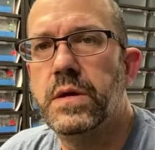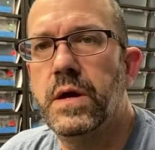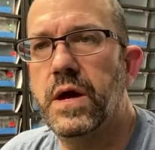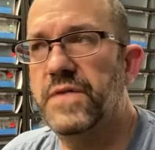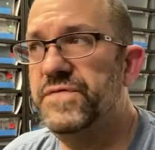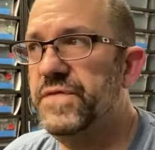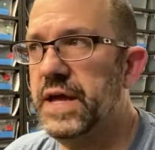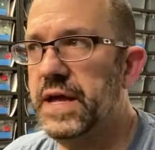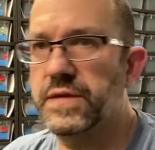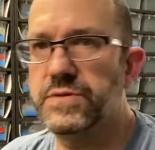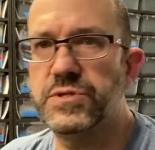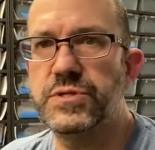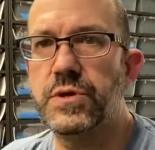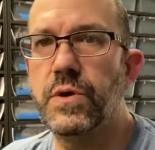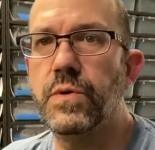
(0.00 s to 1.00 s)
fan.
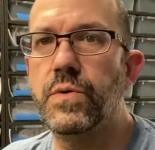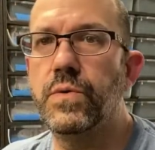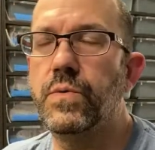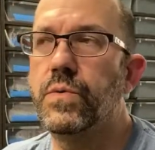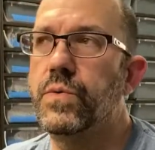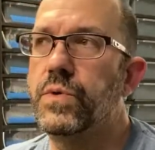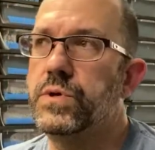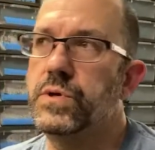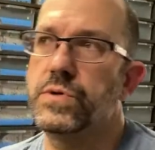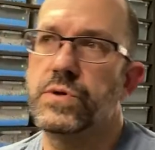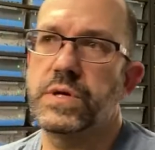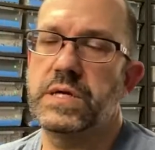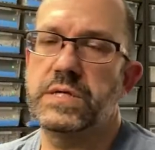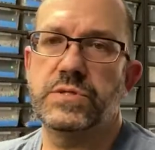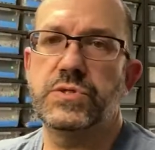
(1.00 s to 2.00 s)
So when you're
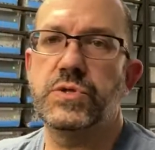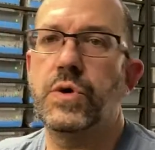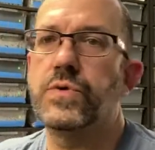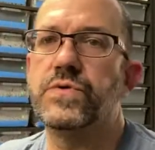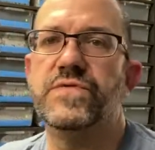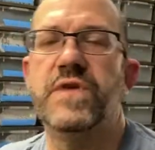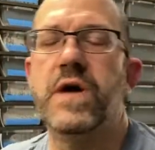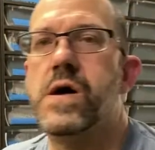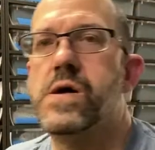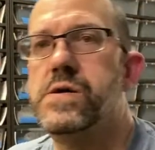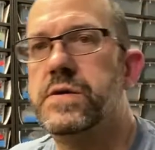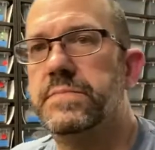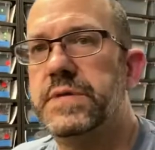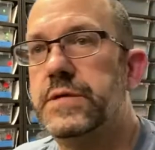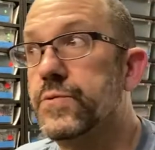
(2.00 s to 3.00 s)
looking at the total
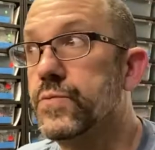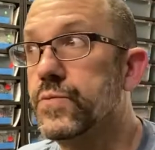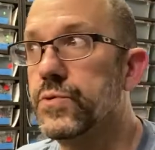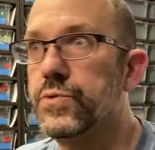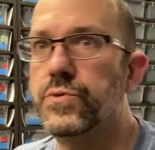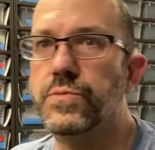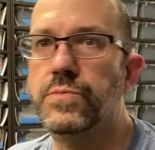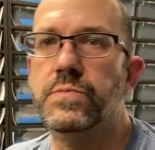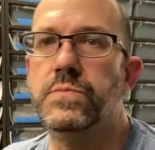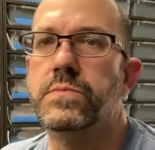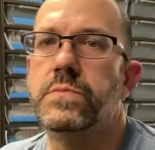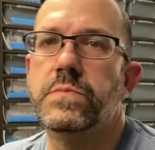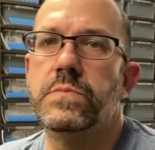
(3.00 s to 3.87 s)
volume in a room,